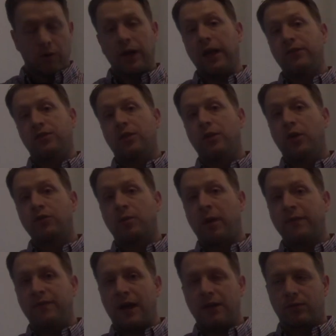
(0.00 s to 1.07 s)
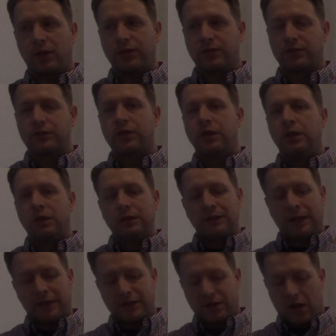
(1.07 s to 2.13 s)
Okay, so those are my 5 reasons.
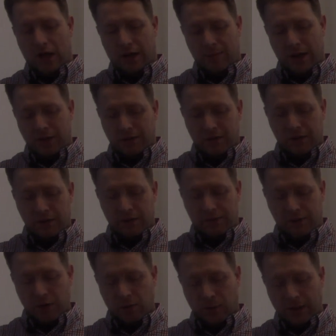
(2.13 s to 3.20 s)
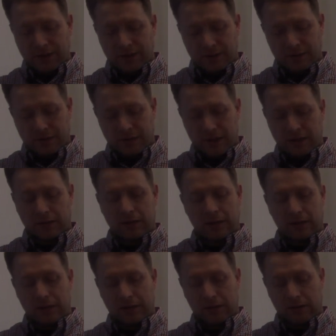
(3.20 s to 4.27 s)
Now let's talk about the few reasons that
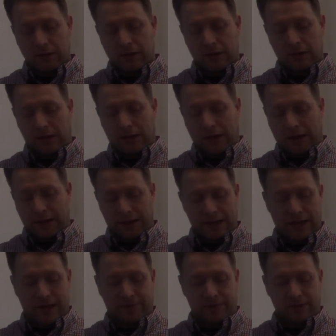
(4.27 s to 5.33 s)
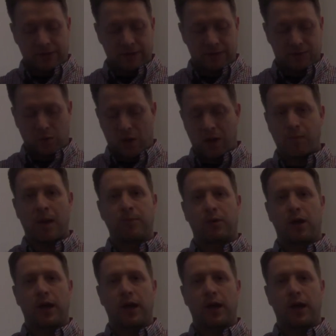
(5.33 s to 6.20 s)
I kind of have to swallow my